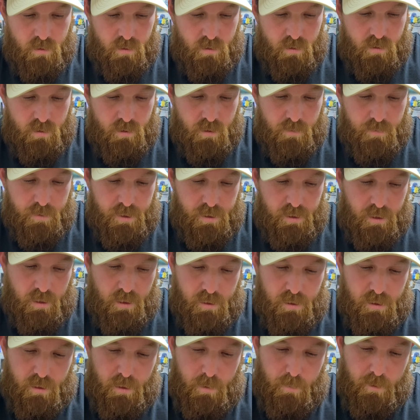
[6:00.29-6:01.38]
So we're just going
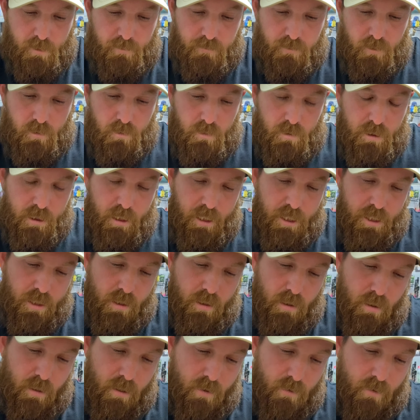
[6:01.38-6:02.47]
to snip off a little
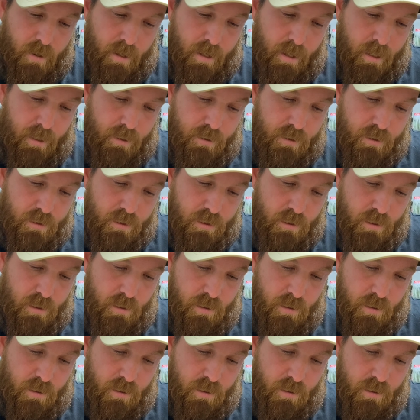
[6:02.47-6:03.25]
section like that.